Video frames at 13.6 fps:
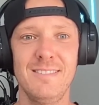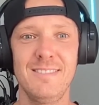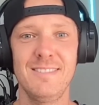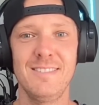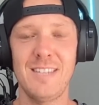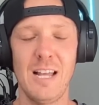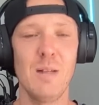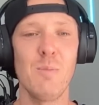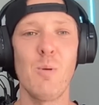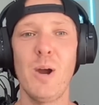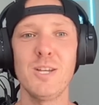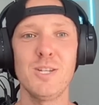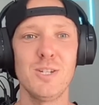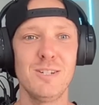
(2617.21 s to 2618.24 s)

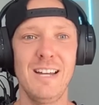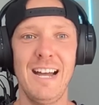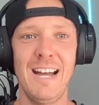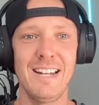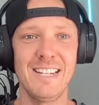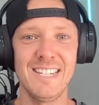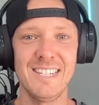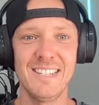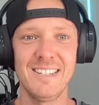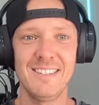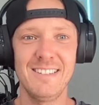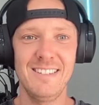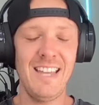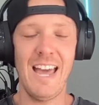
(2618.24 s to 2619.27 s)
celebration, and
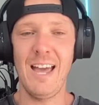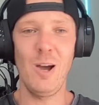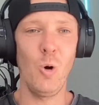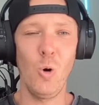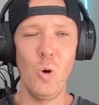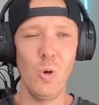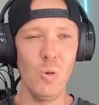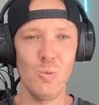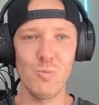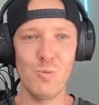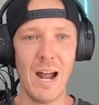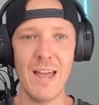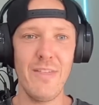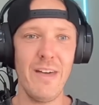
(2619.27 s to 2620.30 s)
all
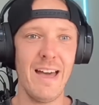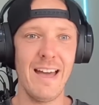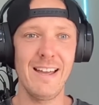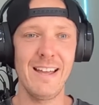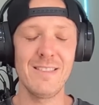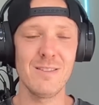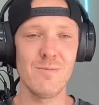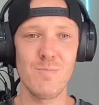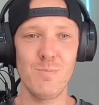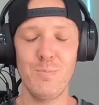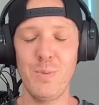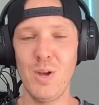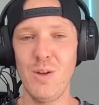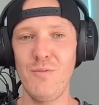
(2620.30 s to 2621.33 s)
right there in the
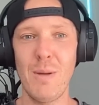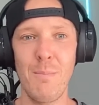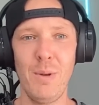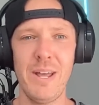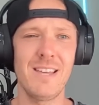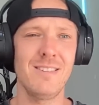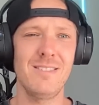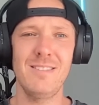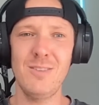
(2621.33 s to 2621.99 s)
perfect place.